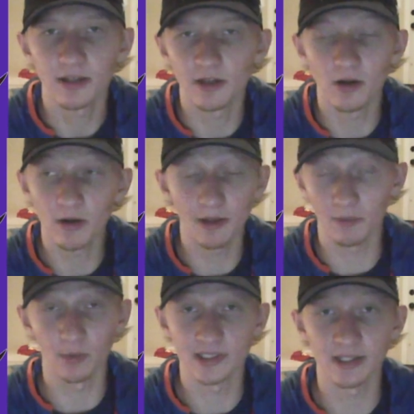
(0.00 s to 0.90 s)
You know,
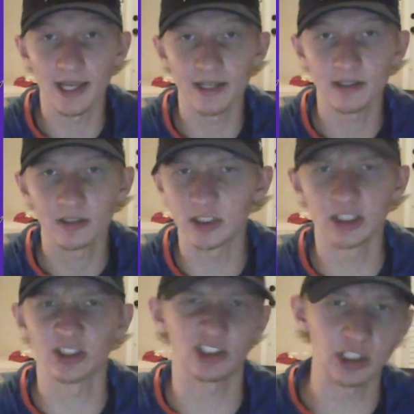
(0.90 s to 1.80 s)
it wasn't like,
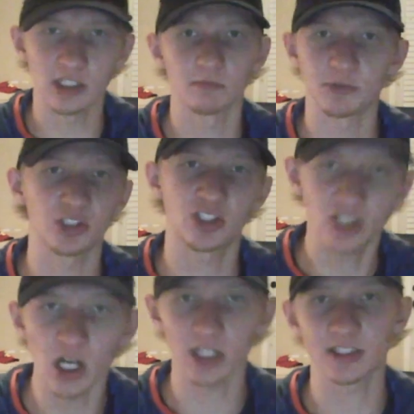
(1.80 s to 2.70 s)
oh, damn, this
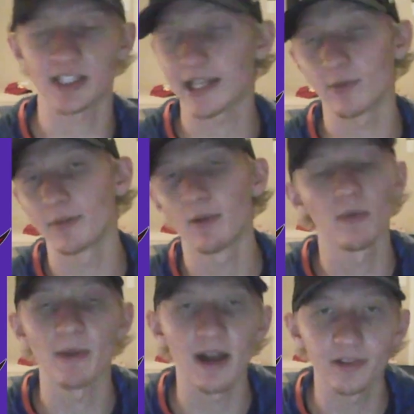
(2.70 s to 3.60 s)
sucks, like it would have been
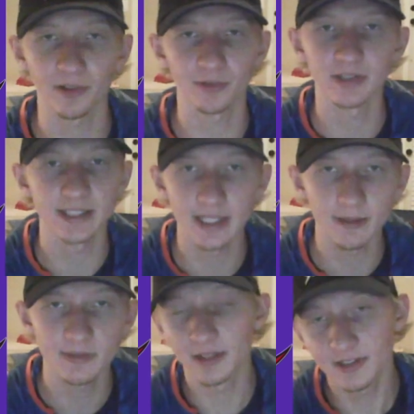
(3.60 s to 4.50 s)
with my other three teams.